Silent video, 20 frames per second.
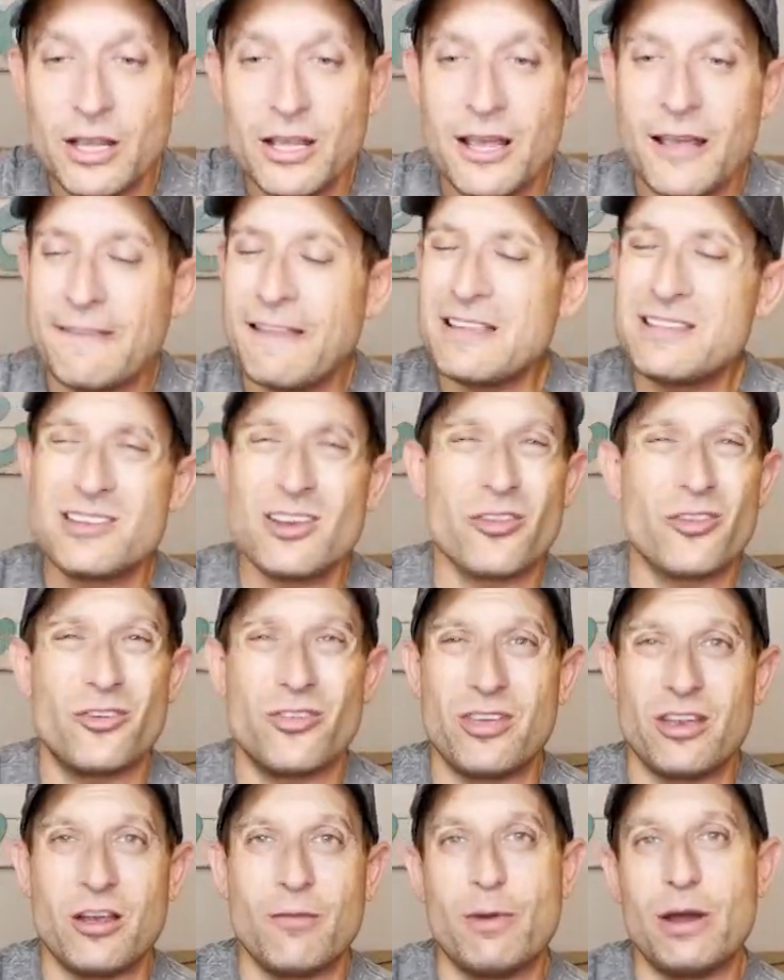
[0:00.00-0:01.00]
And that's the other
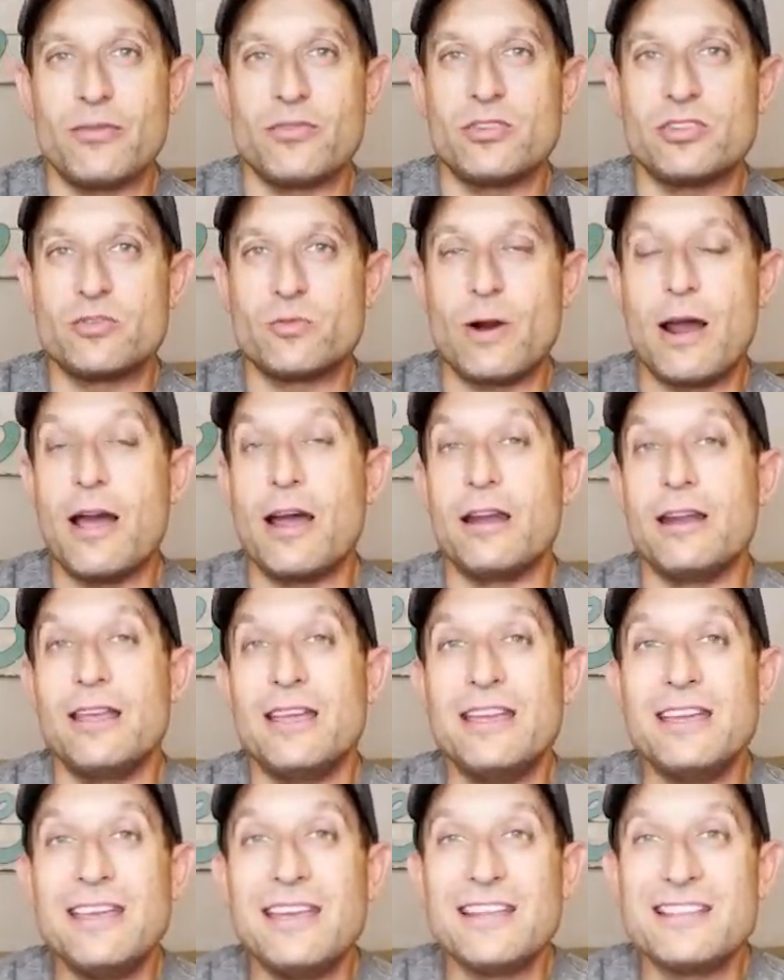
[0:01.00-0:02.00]
thing about this ride.
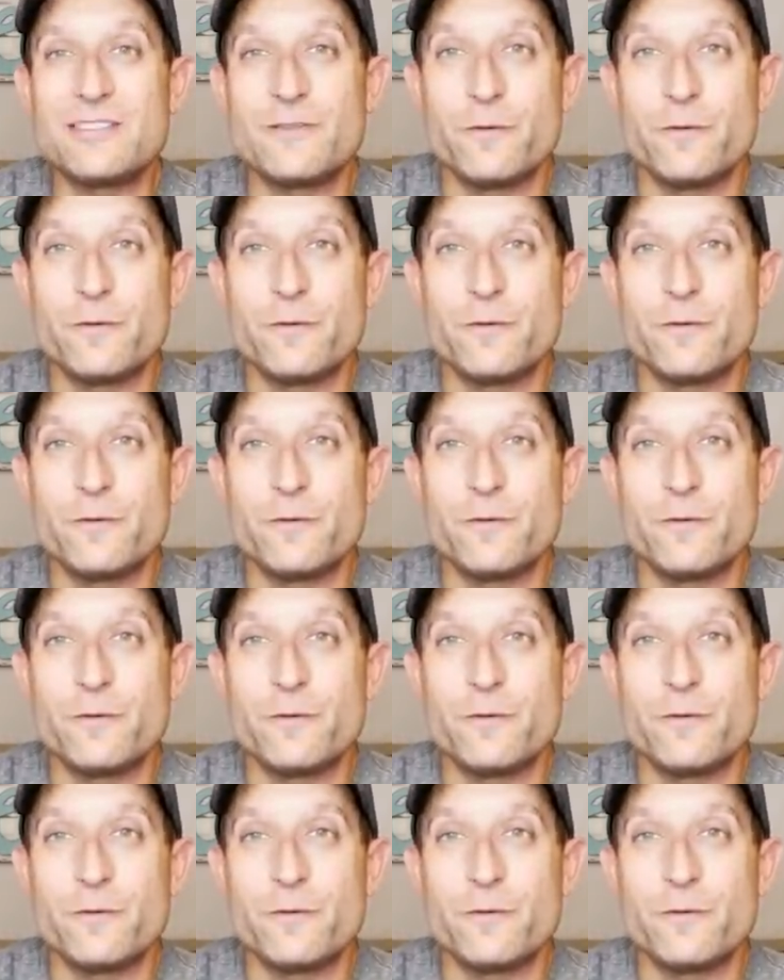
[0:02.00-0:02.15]
It gets